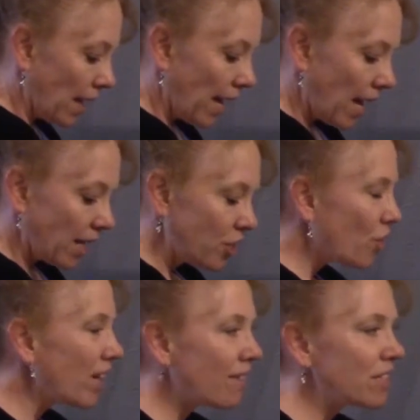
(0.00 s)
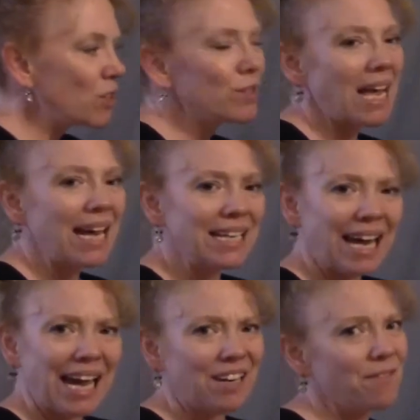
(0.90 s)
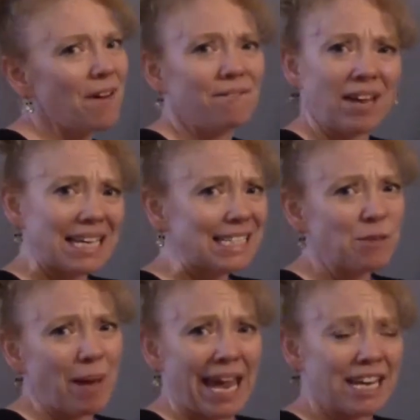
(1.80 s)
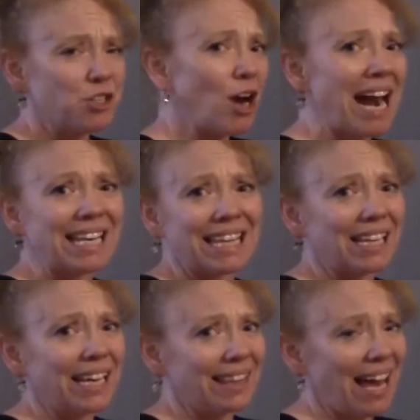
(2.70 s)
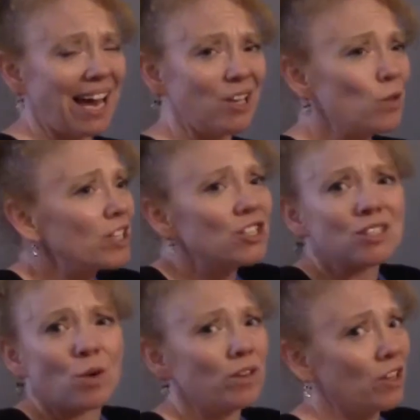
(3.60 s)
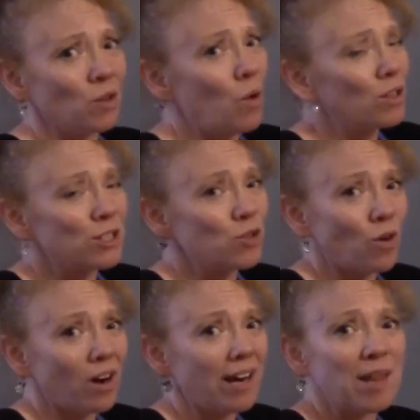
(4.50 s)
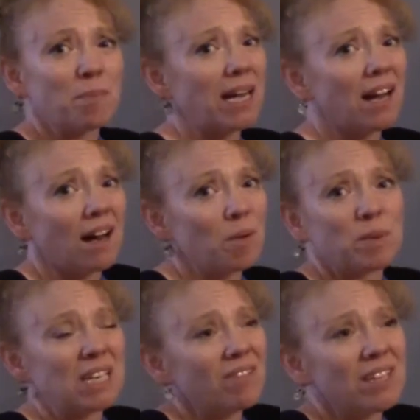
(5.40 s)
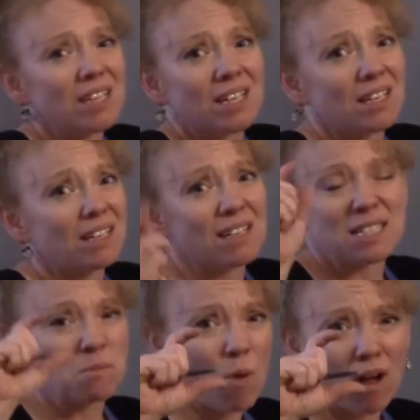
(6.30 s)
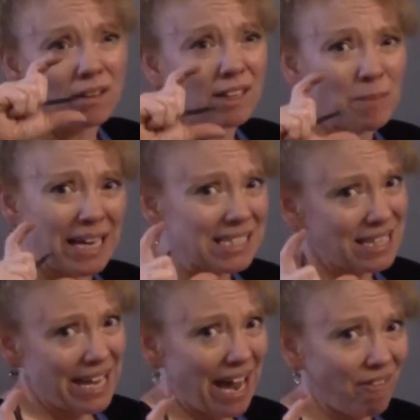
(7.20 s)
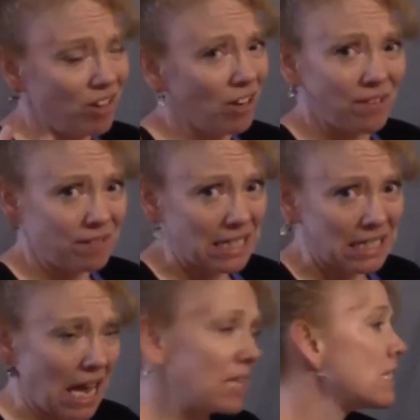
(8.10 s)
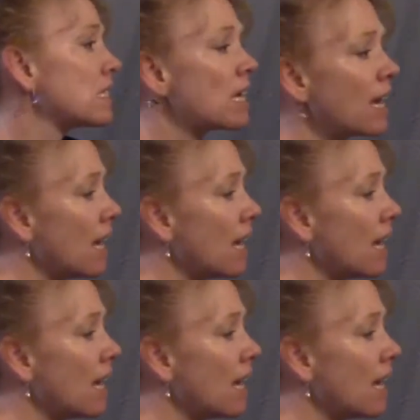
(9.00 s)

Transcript: And you don't have to use any kind of fancy paint or anything like that. You can just go to the local store and pick up even the small little paints that they have that are 50 cents.